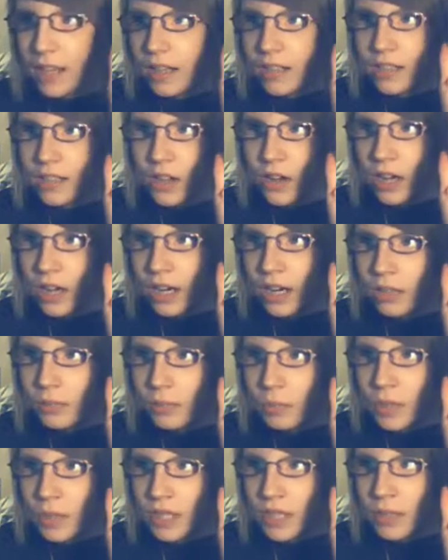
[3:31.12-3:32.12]
Sorry, I
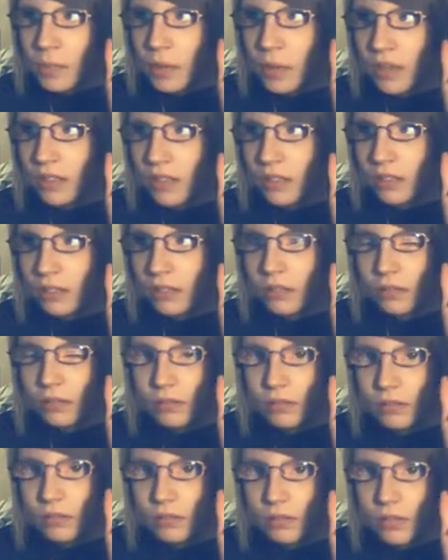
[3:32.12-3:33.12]
couldn't press the button.
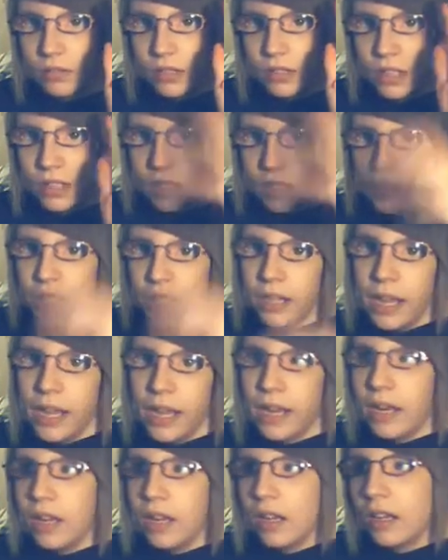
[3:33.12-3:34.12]

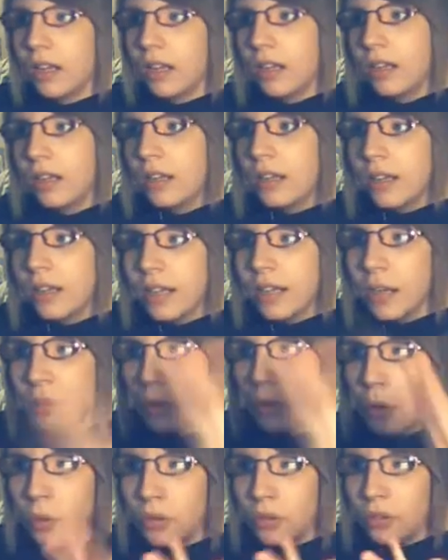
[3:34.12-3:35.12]
And now
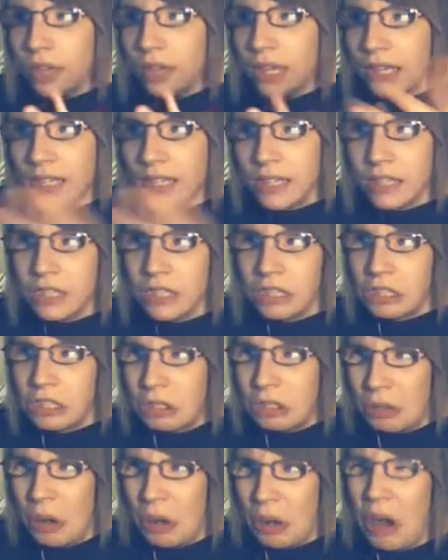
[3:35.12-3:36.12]
the whole thing is
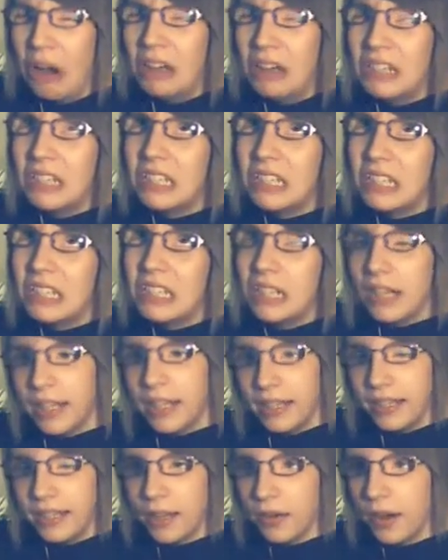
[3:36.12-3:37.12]
destroyed.
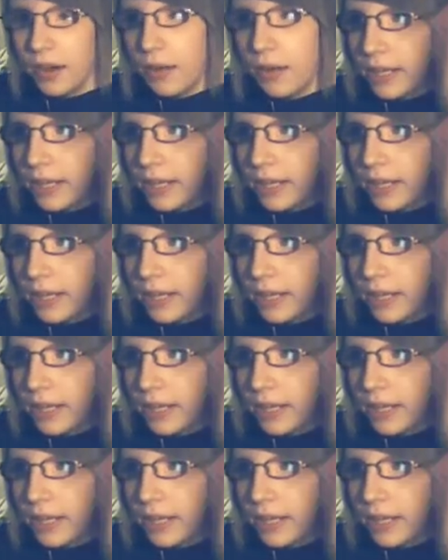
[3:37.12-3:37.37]
No, not